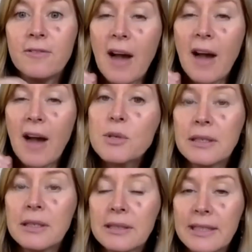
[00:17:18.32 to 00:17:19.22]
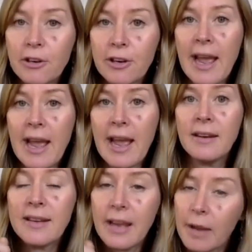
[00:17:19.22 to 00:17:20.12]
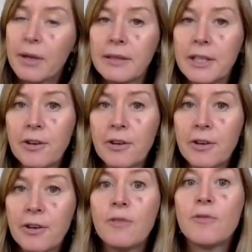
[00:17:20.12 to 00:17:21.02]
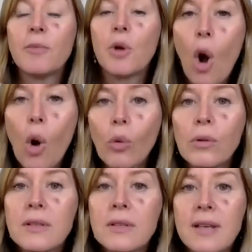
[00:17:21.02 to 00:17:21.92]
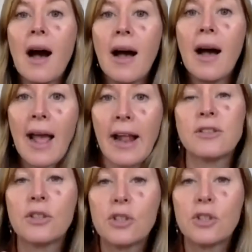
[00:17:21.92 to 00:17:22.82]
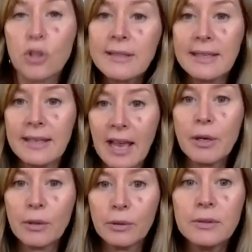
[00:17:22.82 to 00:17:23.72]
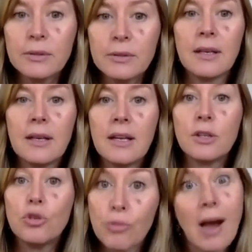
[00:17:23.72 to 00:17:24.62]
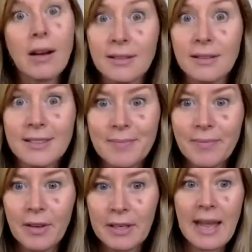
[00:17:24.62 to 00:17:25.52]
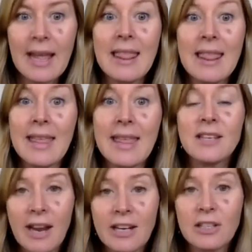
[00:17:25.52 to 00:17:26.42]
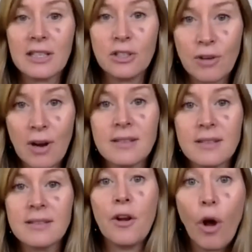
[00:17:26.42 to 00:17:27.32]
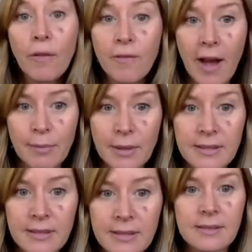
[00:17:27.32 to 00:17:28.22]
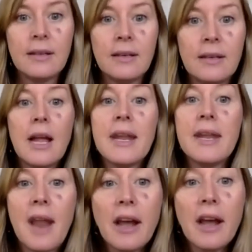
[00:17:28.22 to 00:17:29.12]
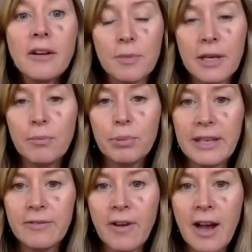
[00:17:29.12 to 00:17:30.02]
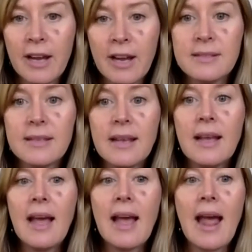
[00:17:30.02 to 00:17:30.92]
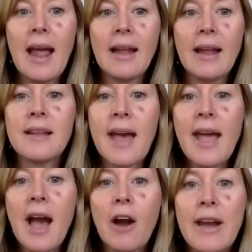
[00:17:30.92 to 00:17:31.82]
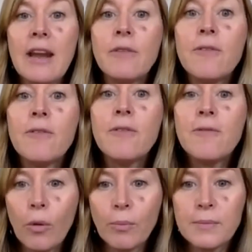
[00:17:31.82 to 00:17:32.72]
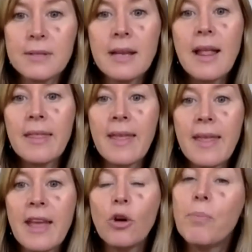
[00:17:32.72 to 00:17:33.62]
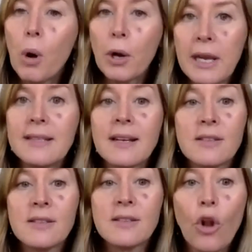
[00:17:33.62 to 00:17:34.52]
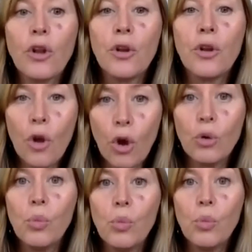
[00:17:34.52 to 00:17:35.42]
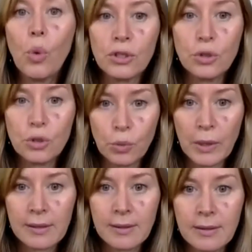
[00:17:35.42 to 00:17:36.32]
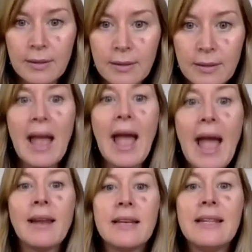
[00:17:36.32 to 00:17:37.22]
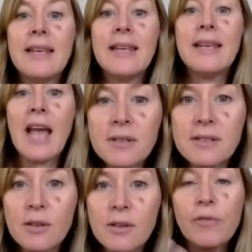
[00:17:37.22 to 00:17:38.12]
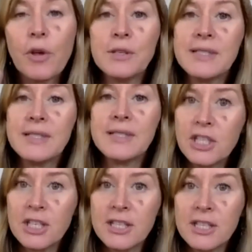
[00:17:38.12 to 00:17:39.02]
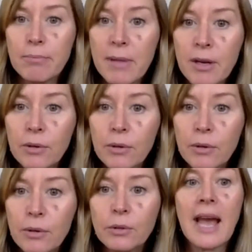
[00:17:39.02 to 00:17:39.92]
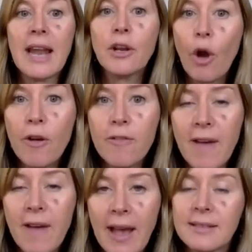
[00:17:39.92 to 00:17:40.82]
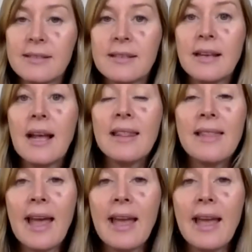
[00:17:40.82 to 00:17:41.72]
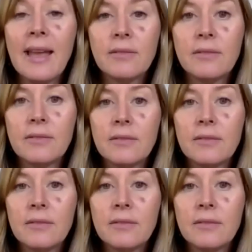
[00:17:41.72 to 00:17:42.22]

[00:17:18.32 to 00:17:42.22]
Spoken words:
pharmaceutically created, chemically created from coal tar and toxic chemicals, drugs. Okay, these are actually drugs. They are not vitamins. None of them are complete vitamins, and they are in forms that your body does not know what to do with. And in the absence of those synergistic minerals and cofactors, they